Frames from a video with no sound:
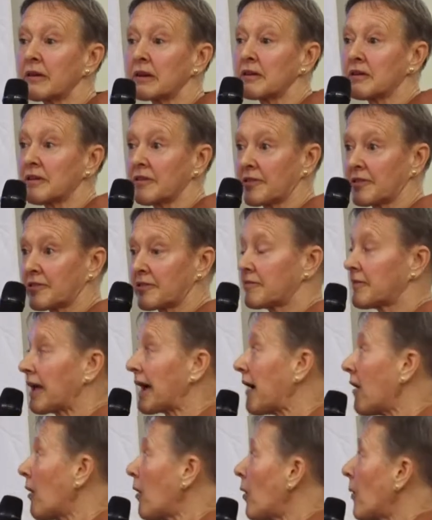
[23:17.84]
it is
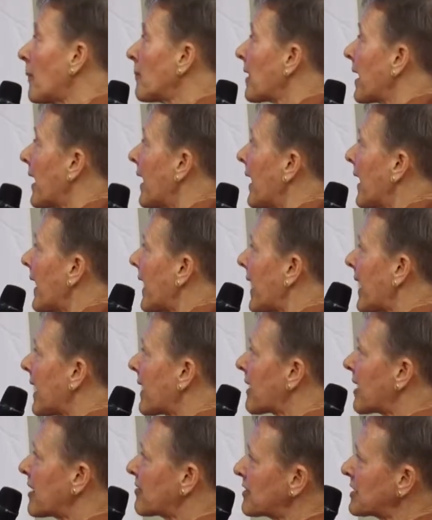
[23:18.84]
now.
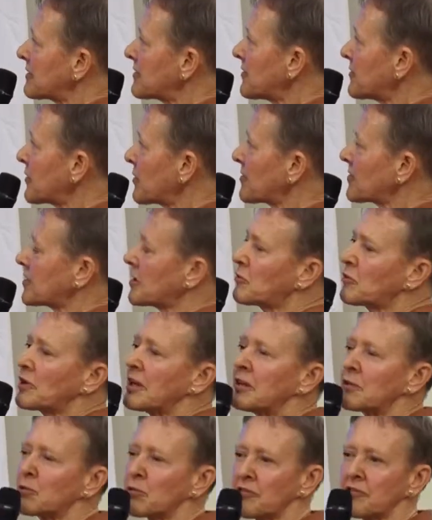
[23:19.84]
And I think that there's another
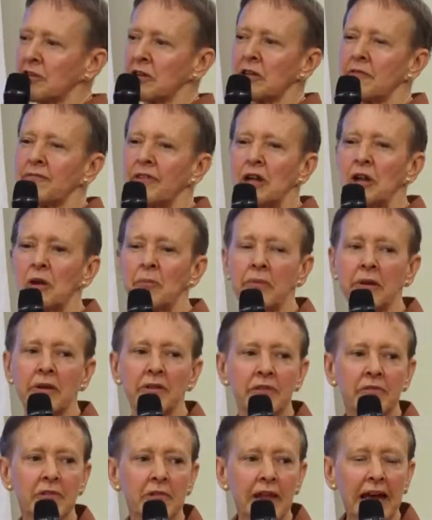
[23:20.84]
interesting
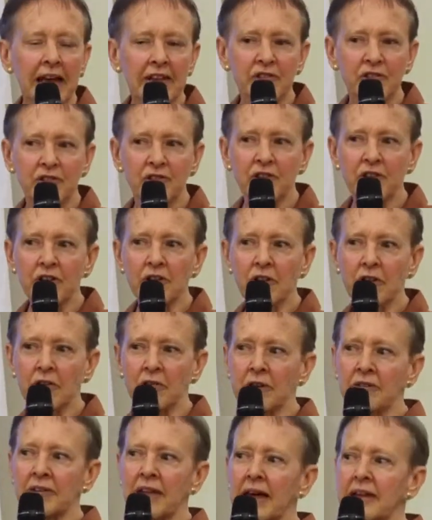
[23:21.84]
development in the last year,
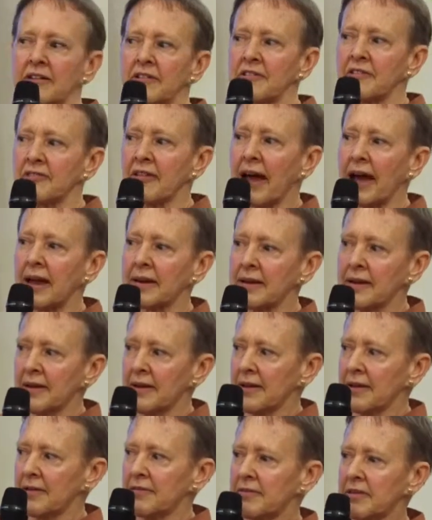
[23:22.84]
and that is that
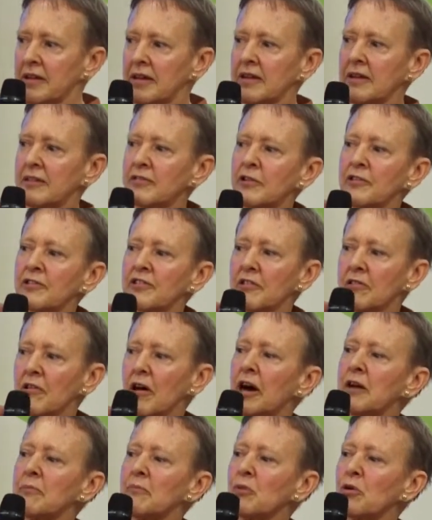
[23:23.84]
there's a
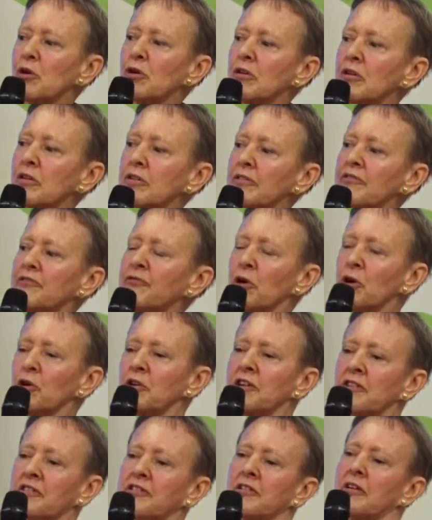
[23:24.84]
lot more
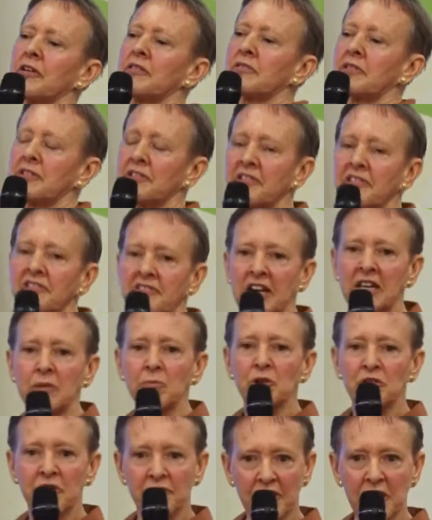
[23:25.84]
focus on the
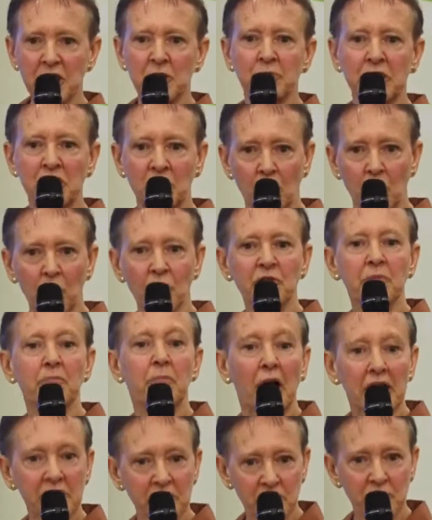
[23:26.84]
Sustainable Development Goals
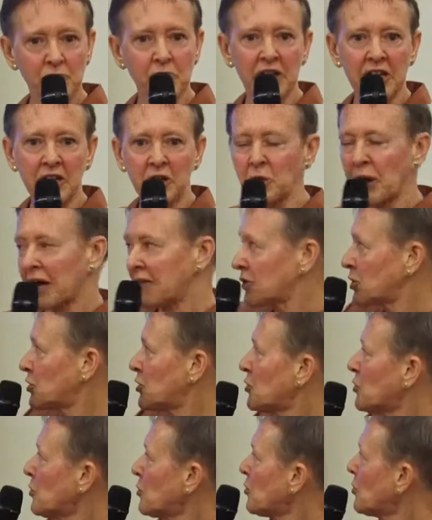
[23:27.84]
monitoring. You have a
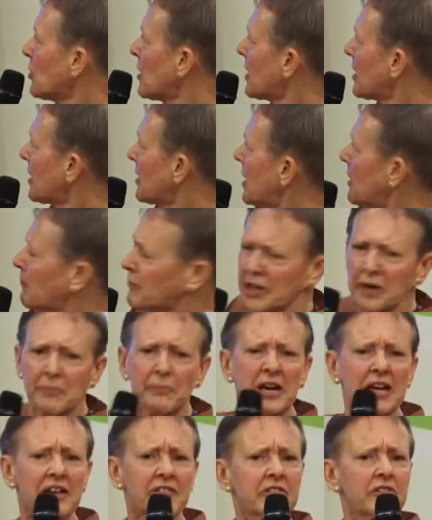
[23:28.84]
new
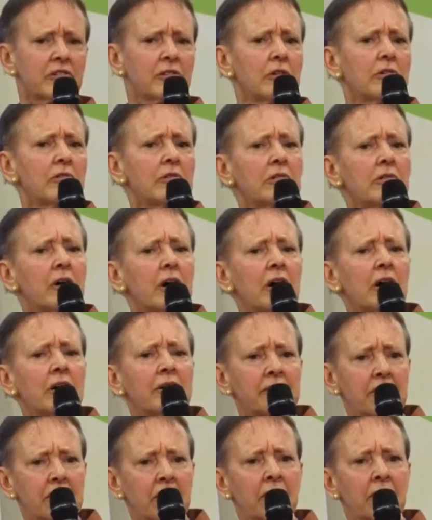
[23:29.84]
perpres, no, on